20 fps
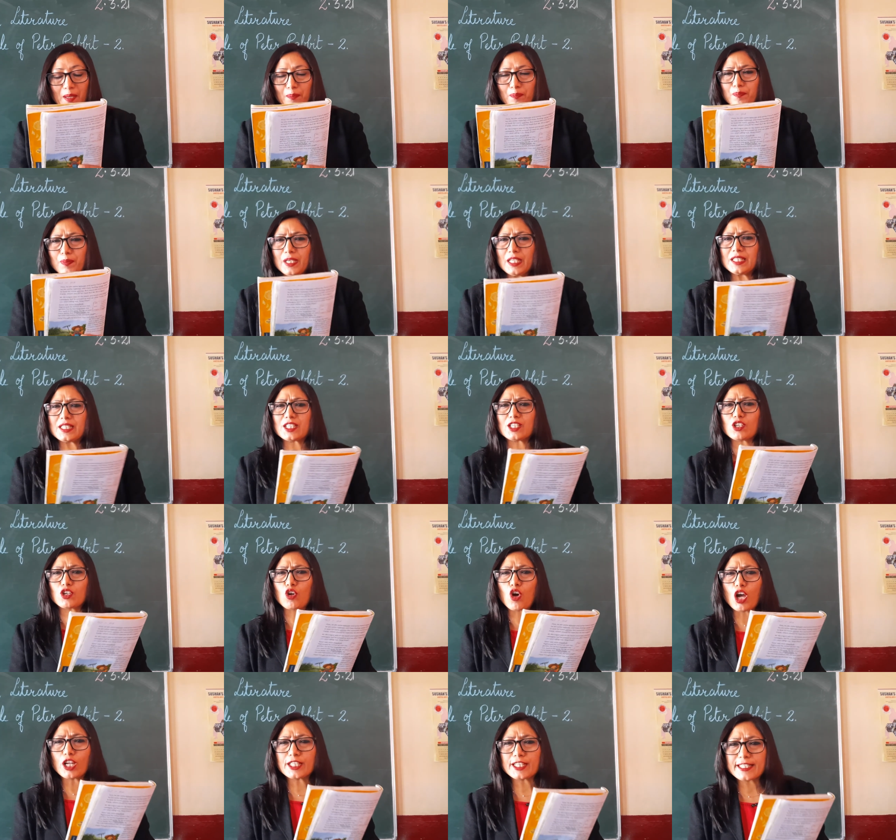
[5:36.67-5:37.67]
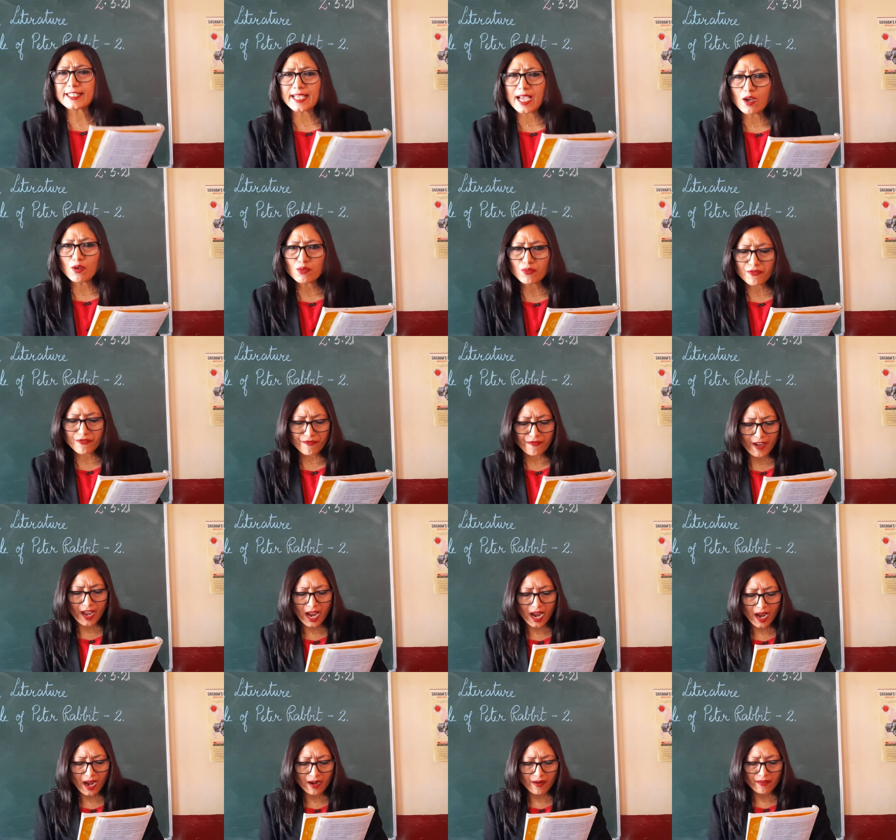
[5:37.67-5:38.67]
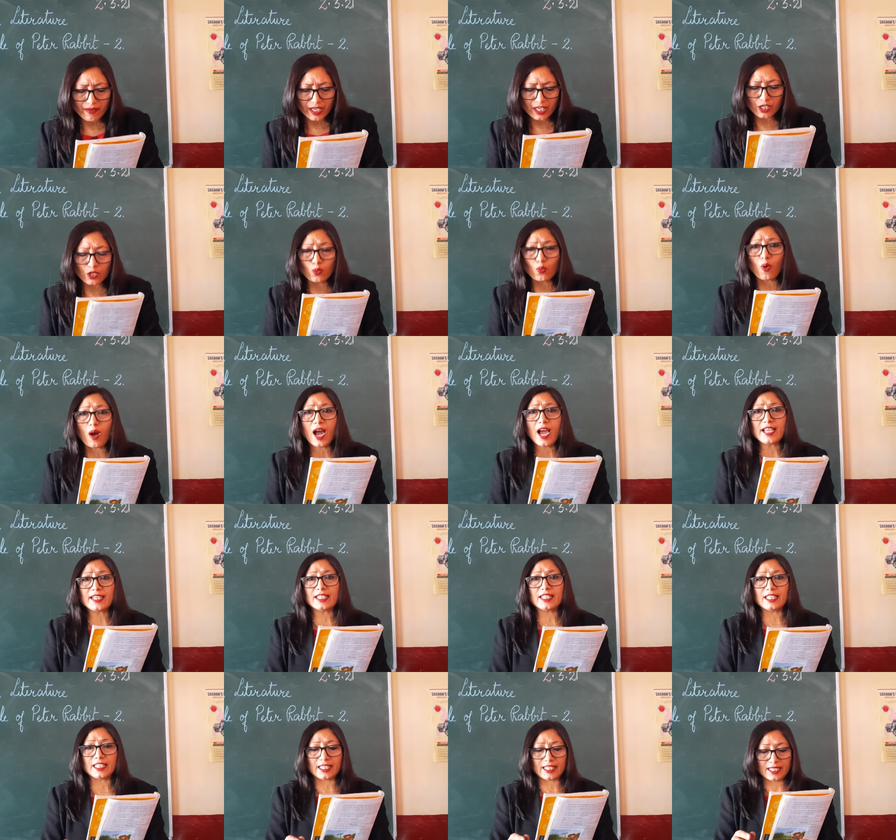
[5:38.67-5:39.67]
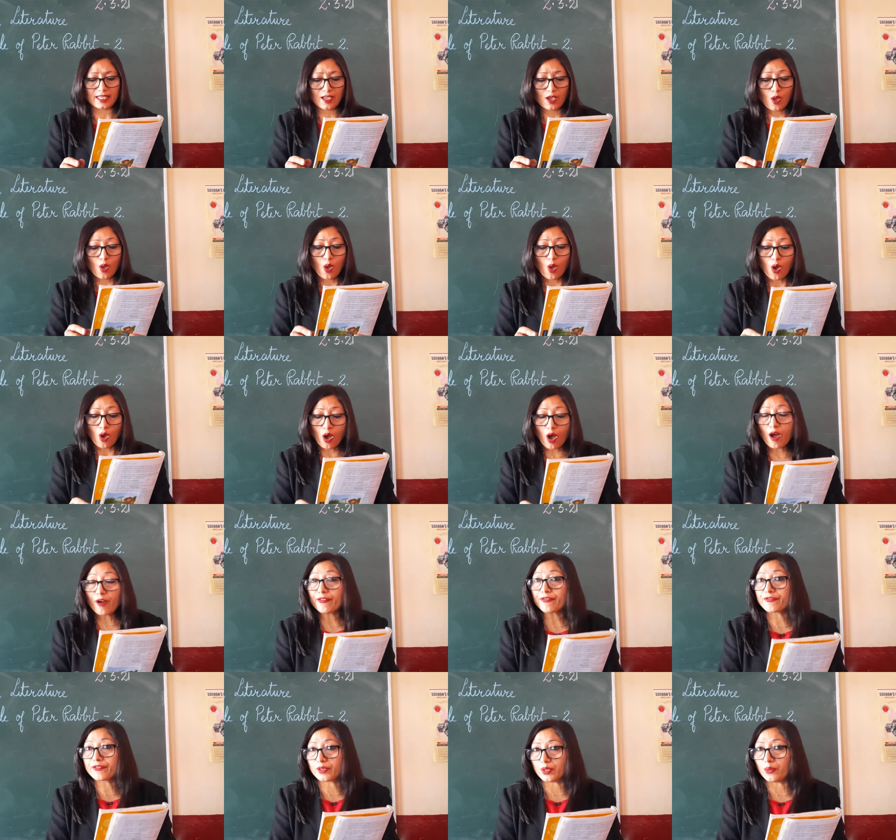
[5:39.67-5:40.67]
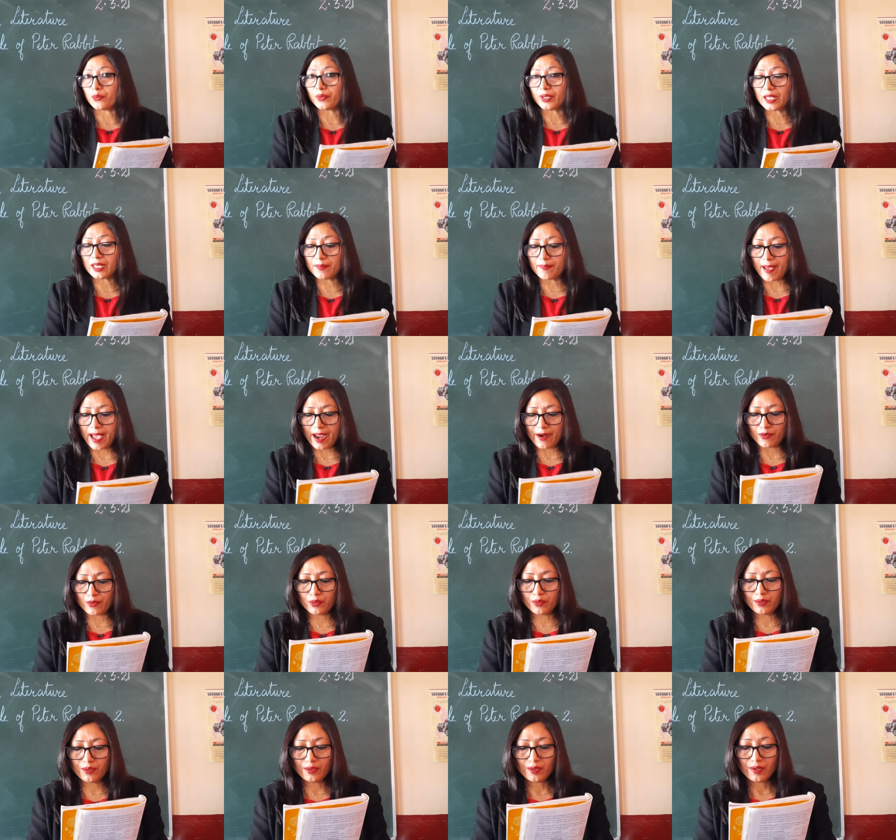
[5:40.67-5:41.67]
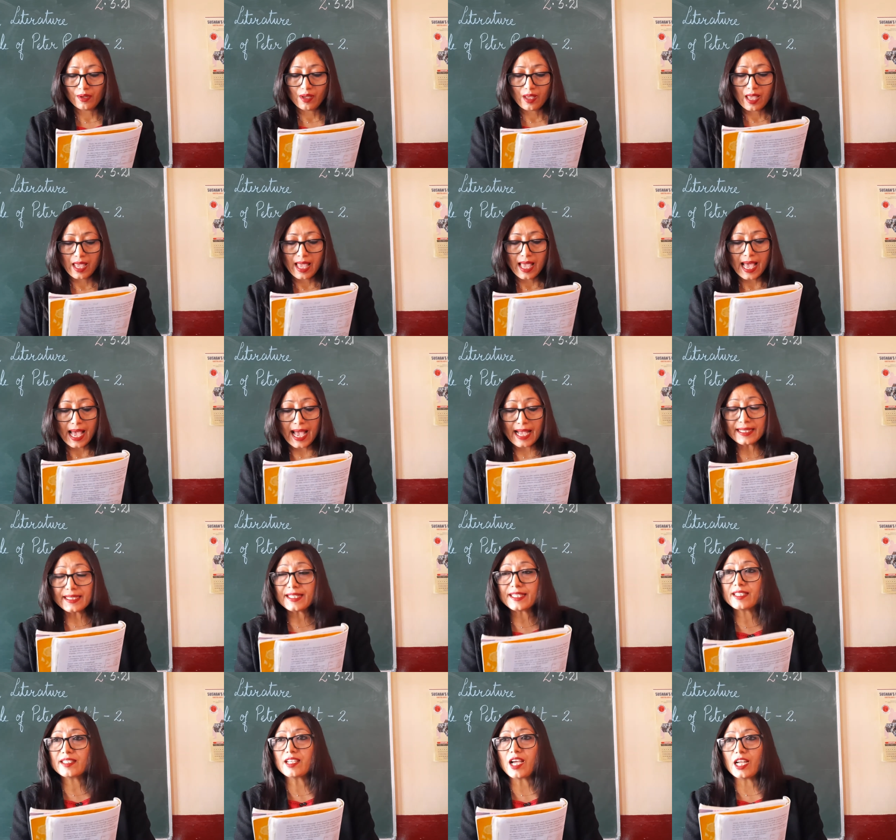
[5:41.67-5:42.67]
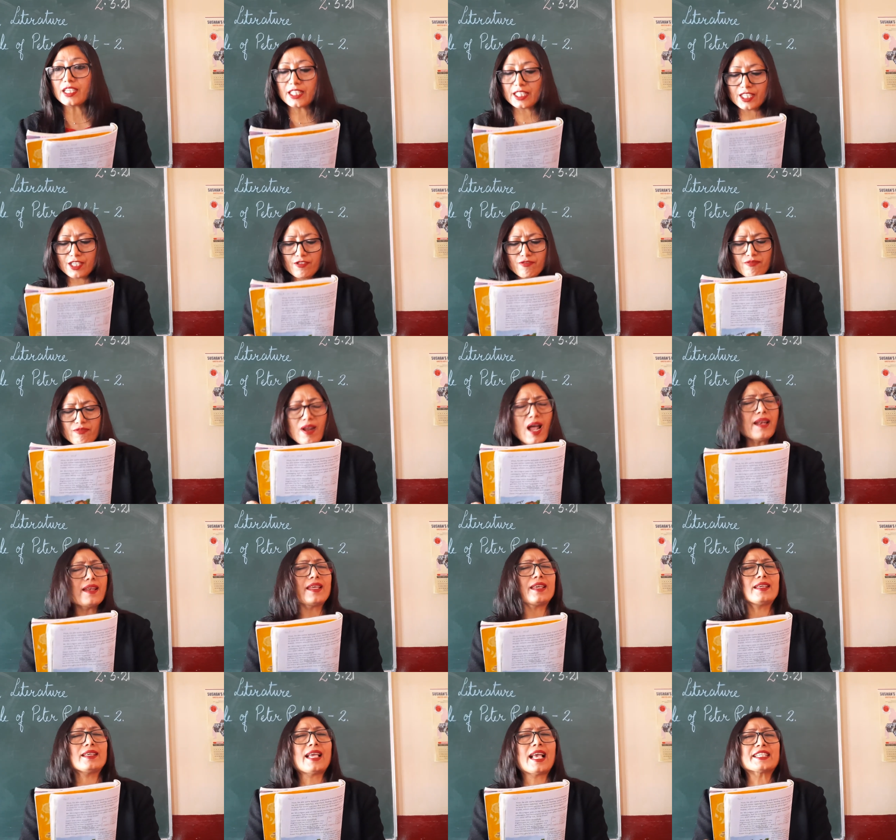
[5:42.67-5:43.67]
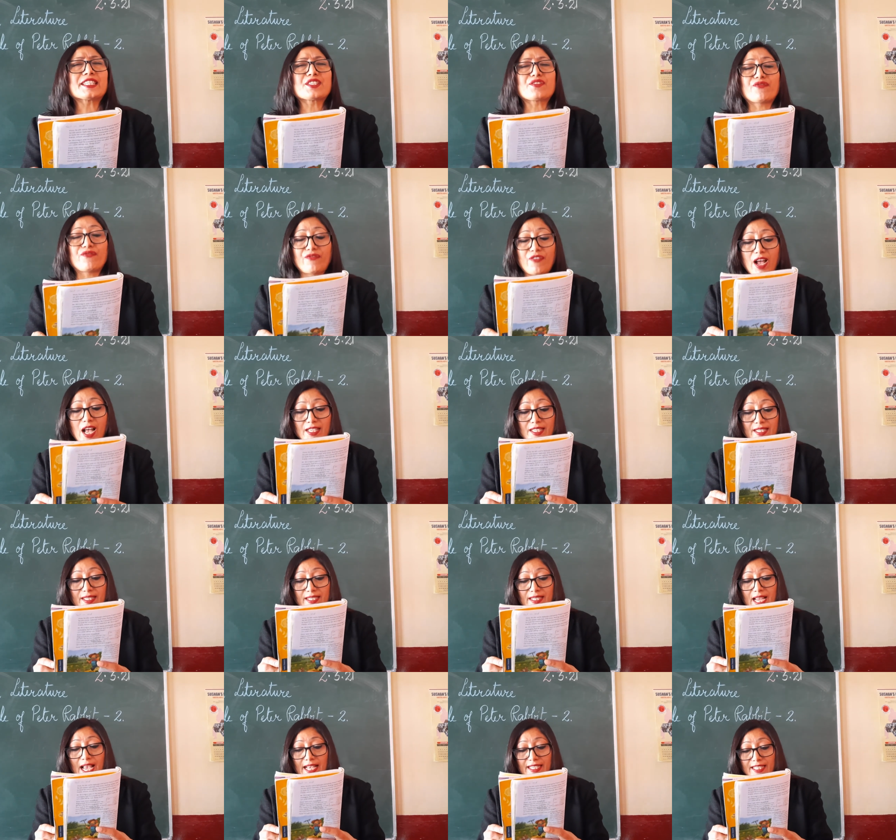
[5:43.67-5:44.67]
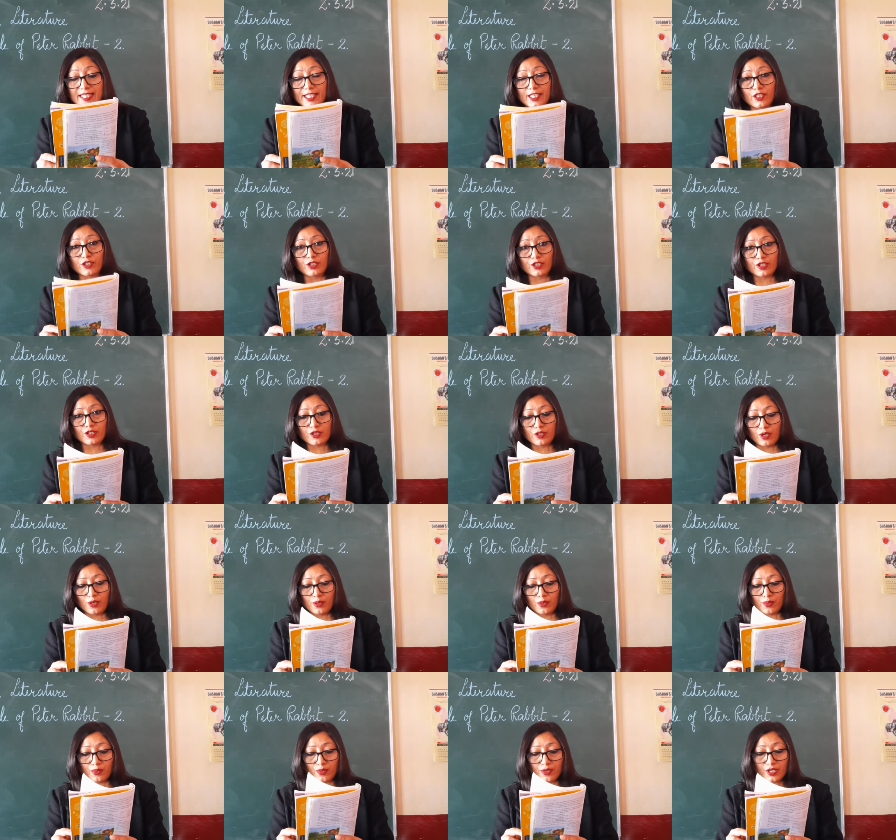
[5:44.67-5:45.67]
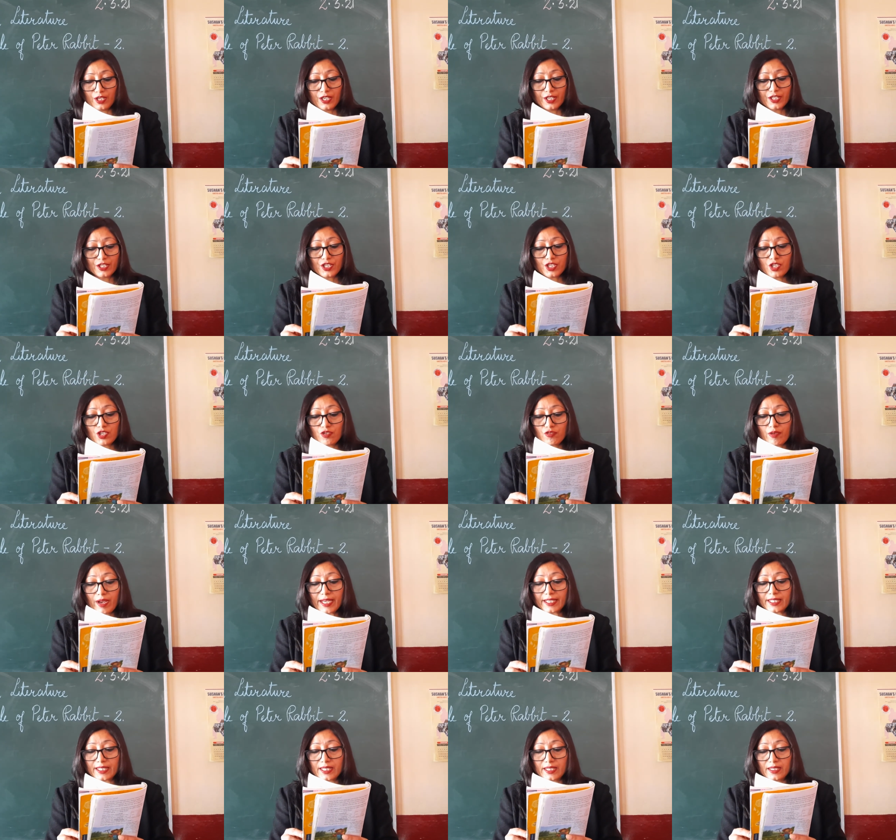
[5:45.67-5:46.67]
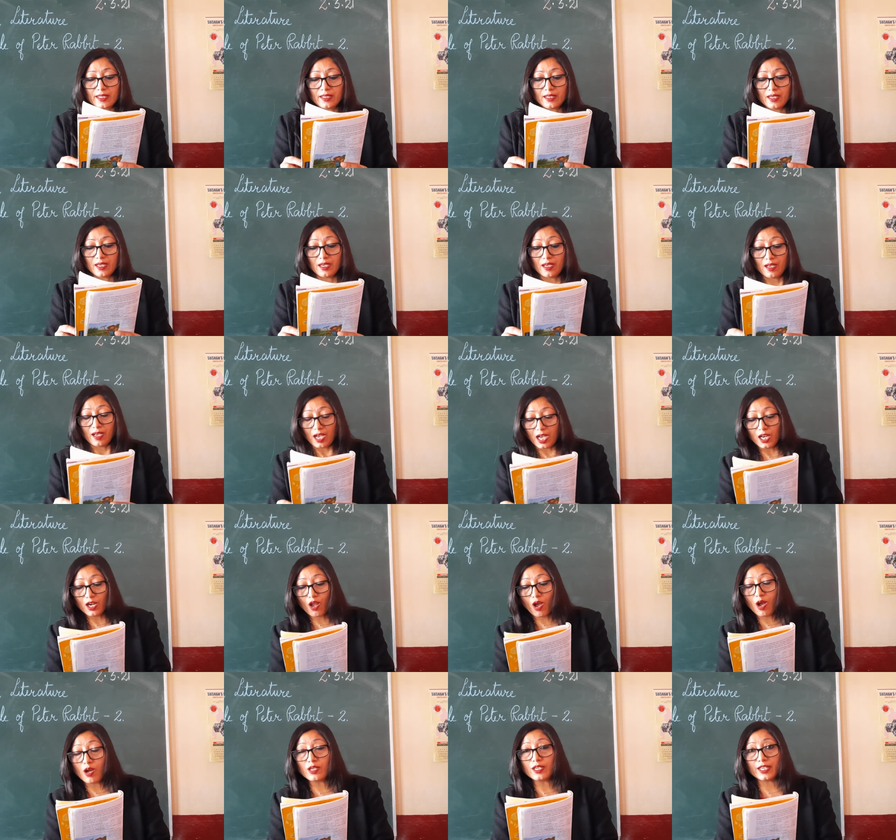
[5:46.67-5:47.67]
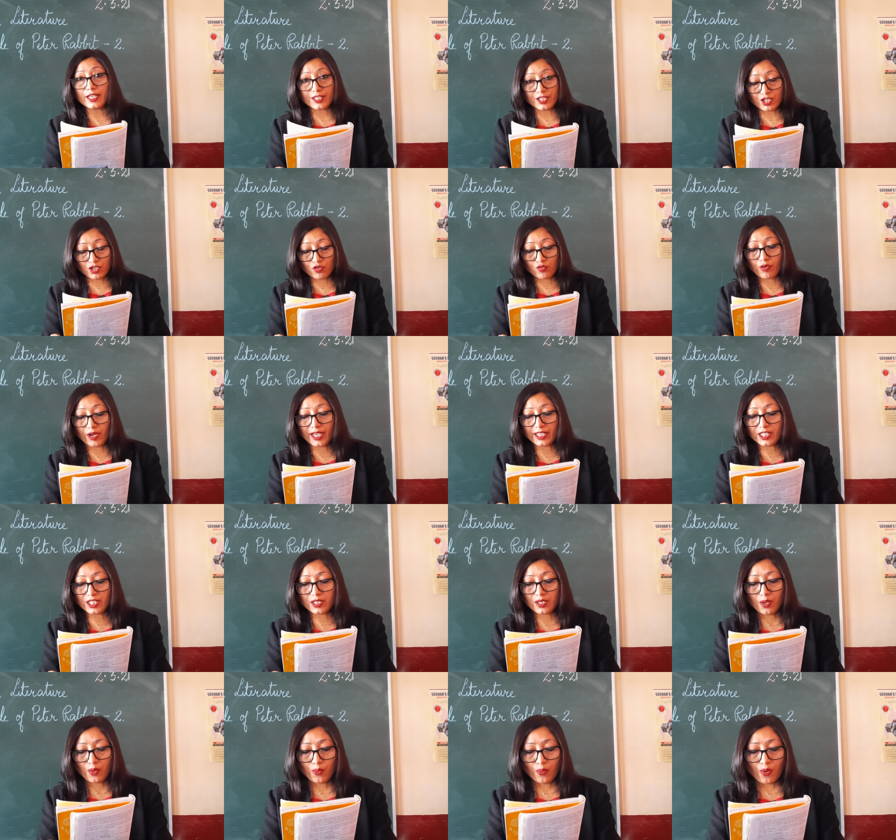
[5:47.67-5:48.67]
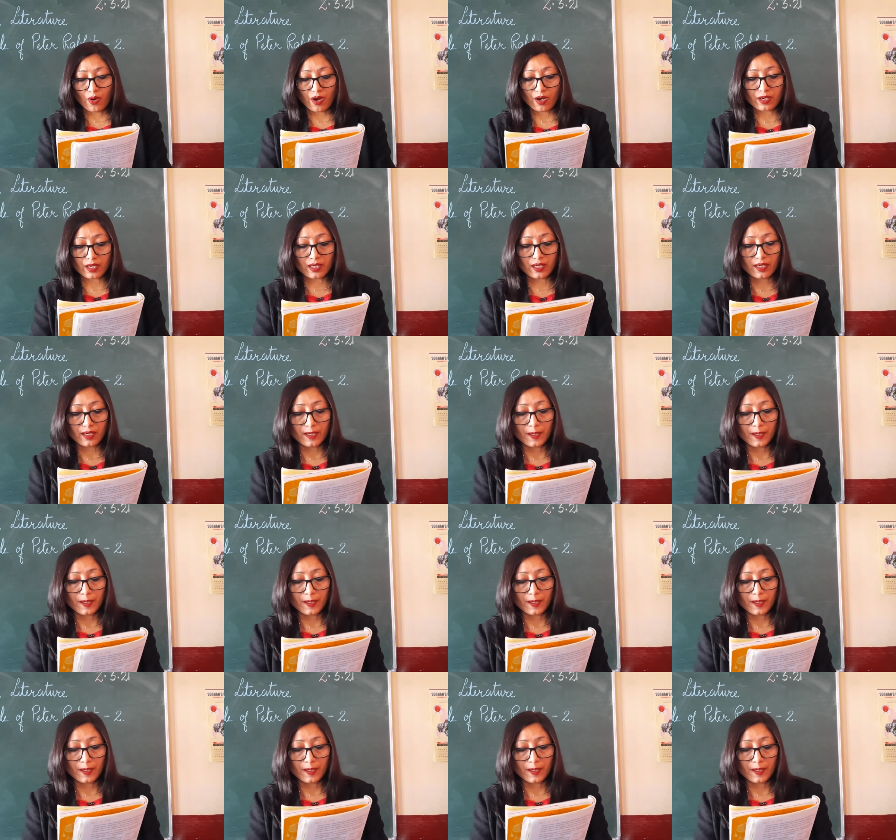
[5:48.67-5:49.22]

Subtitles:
Peter got down very quietly off the wheelbarrow and started running as fast as he could go, straight along a straight walk